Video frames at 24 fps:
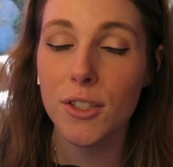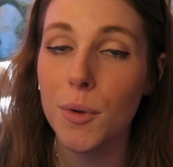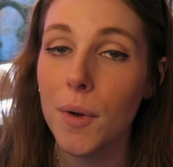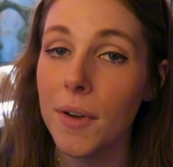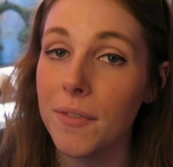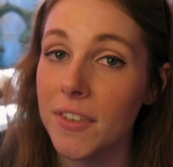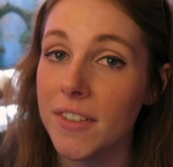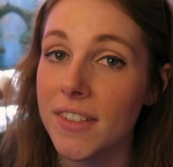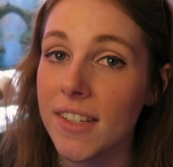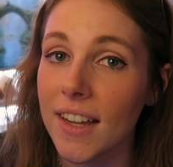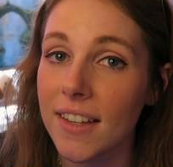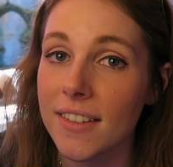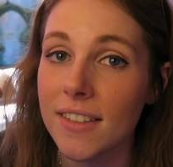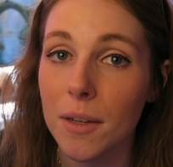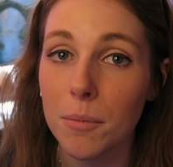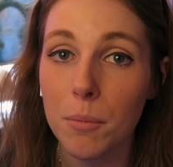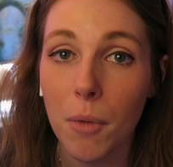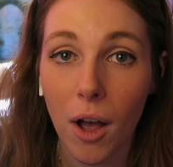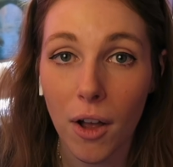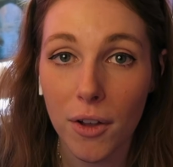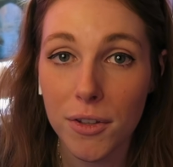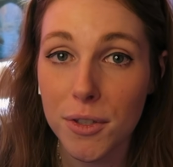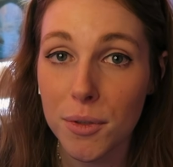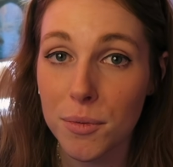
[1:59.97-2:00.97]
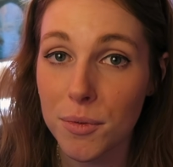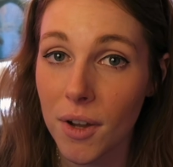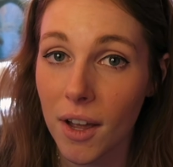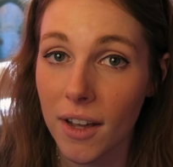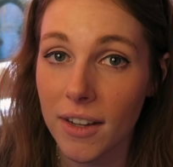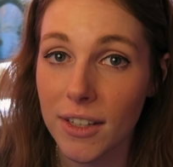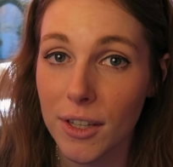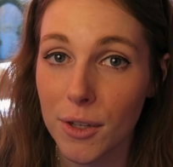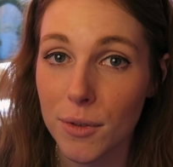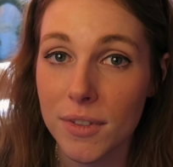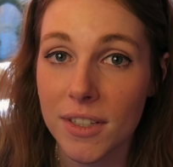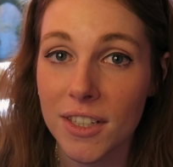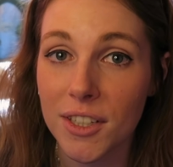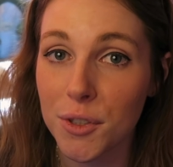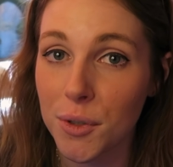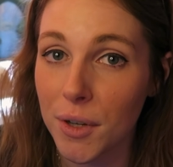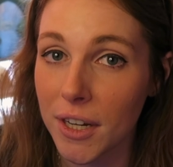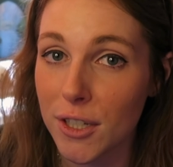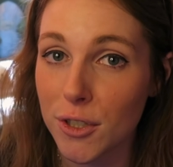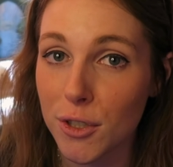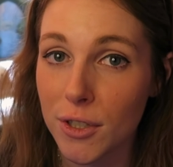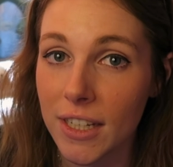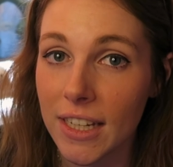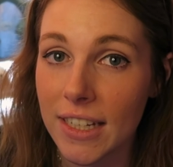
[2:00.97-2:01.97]
To emphasize, I'm also not using
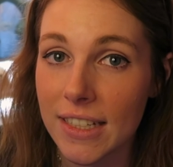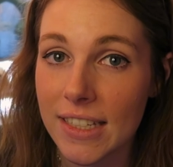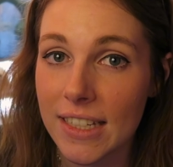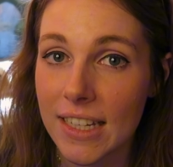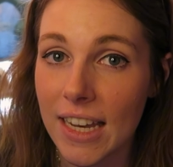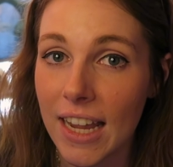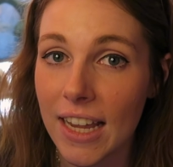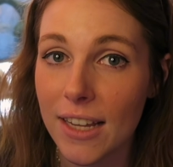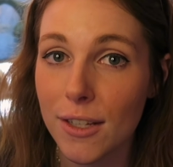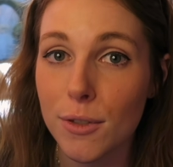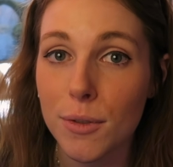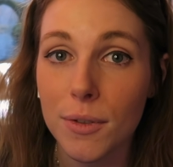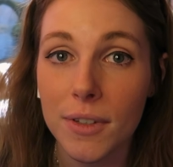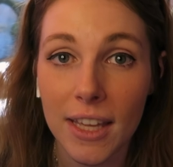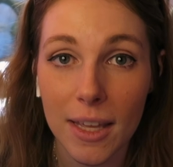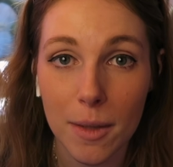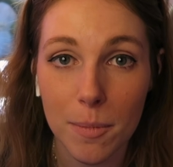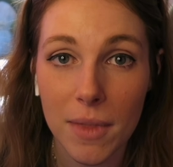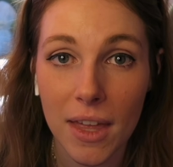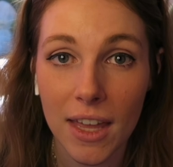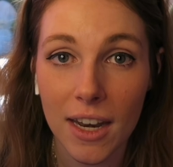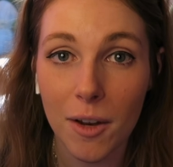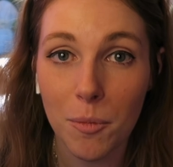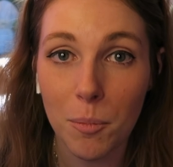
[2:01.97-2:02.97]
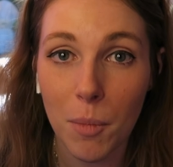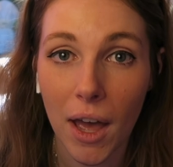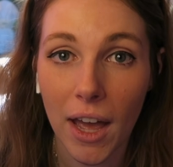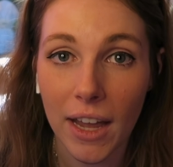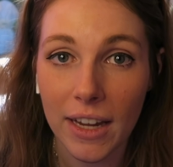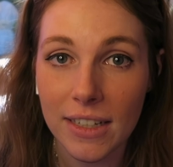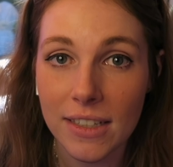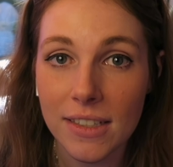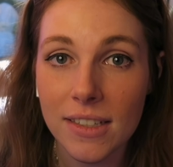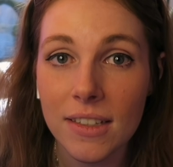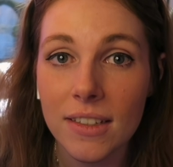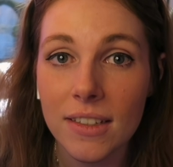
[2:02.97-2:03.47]
Creation Kit today, so keep that in mind.